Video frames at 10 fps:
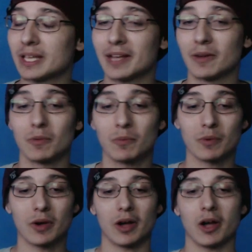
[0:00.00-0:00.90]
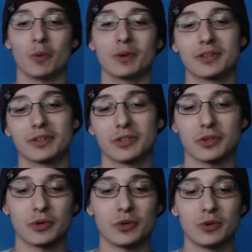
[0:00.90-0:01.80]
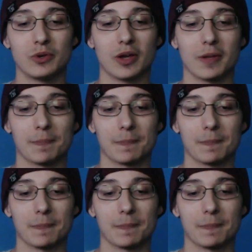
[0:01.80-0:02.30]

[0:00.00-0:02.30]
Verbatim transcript: yeah, I wanted to do